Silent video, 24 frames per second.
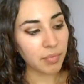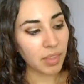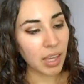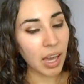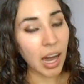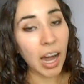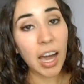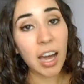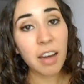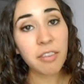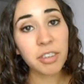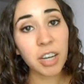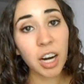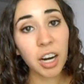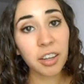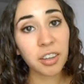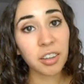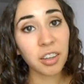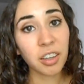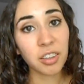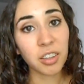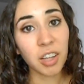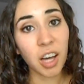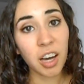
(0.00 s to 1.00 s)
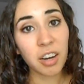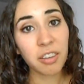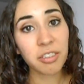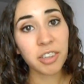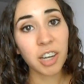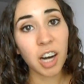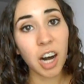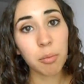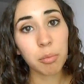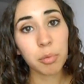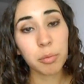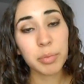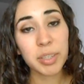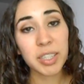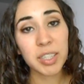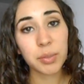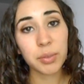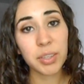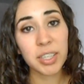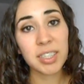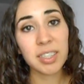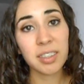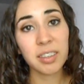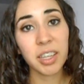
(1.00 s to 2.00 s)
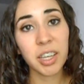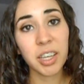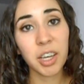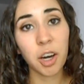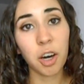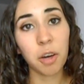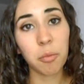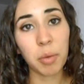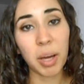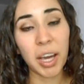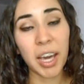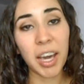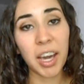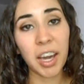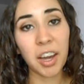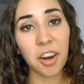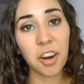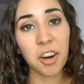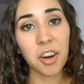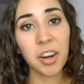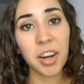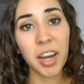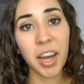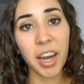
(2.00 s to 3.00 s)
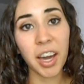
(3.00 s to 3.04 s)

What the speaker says: I have gotten a lot of compliments recently on my hair,